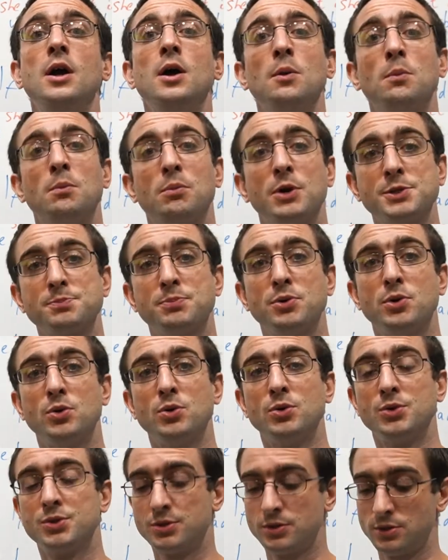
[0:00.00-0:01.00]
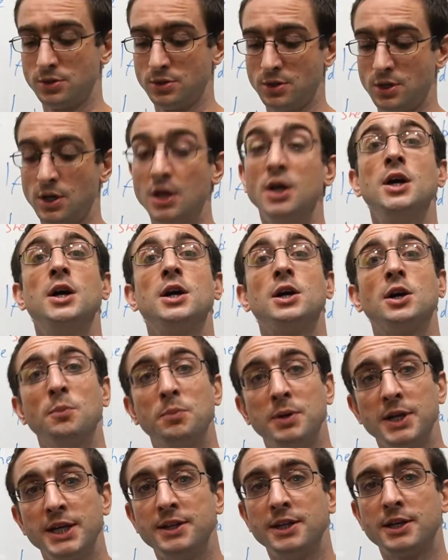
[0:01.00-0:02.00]
press pause,
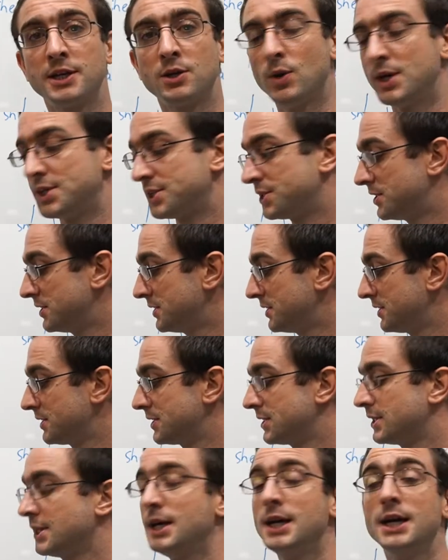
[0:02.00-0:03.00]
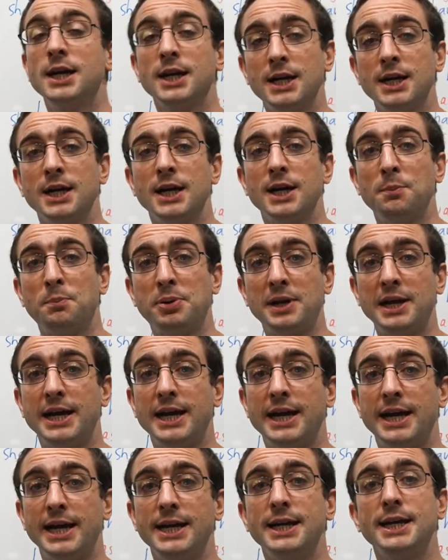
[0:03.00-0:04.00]
complete the questions,
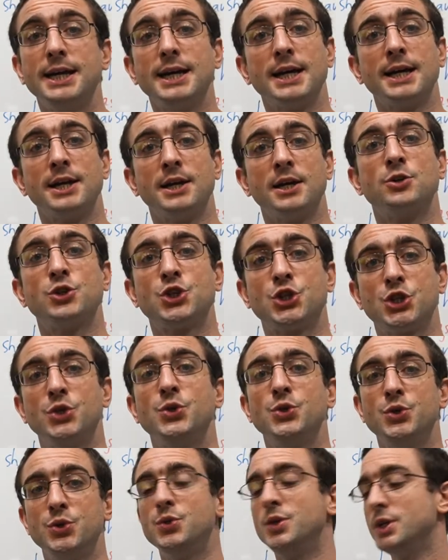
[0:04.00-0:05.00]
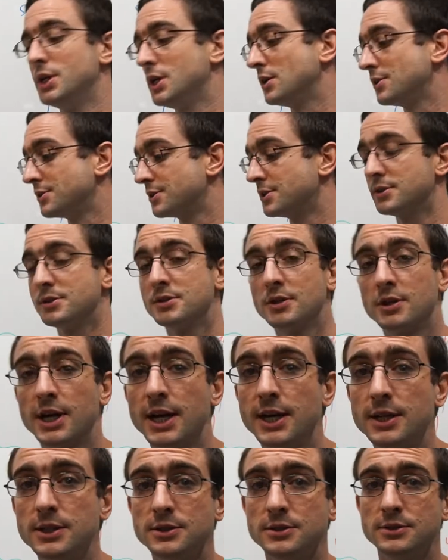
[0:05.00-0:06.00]
play, and I'll show you the answers.
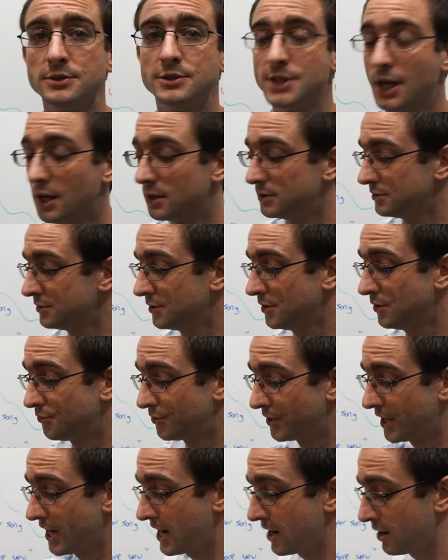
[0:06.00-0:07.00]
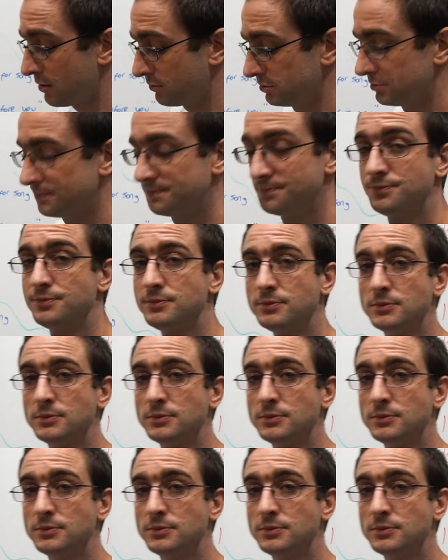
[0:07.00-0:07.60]
Okay, so for now,